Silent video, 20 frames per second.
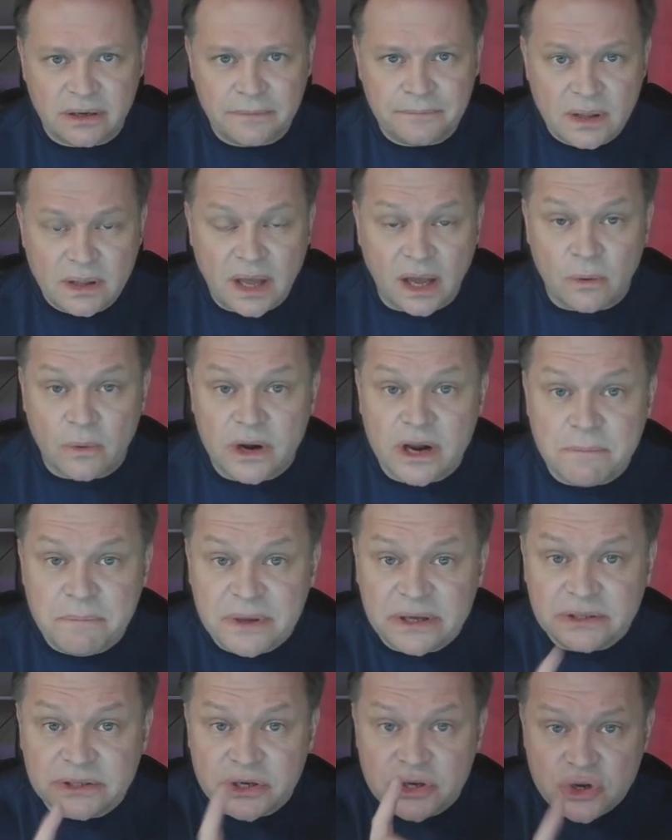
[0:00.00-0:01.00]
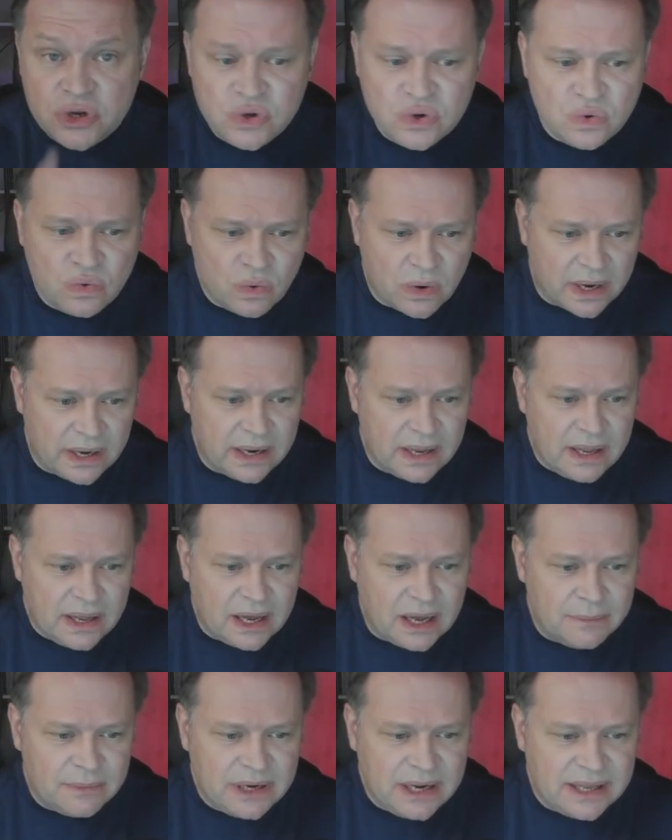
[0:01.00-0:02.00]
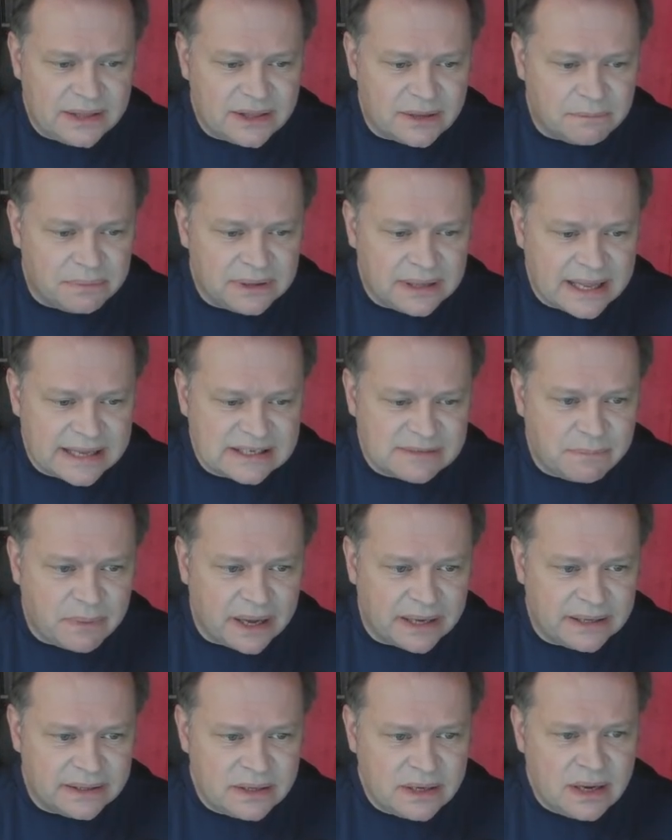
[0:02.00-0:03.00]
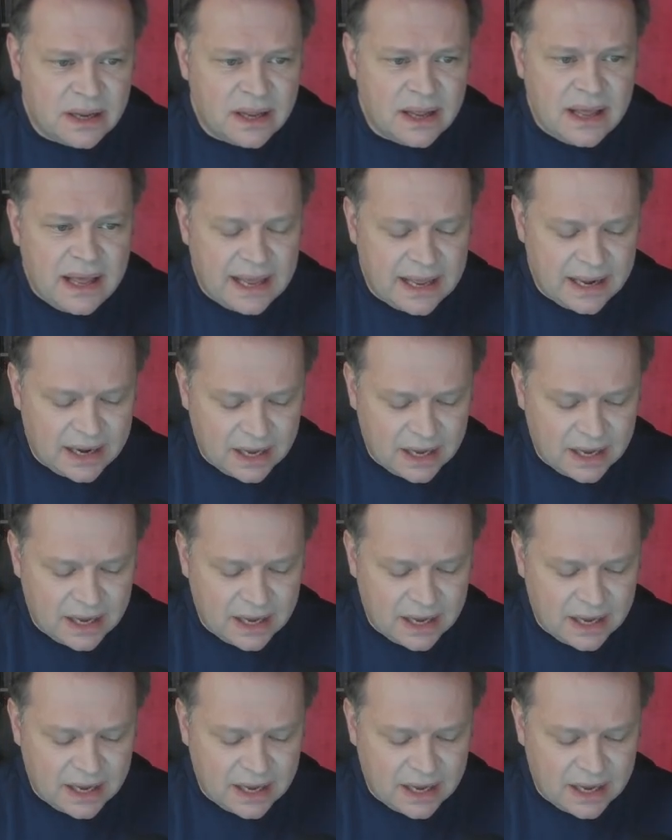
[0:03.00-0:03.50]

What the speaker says: I want to build a new one. I'm going to hit the plus button and I'm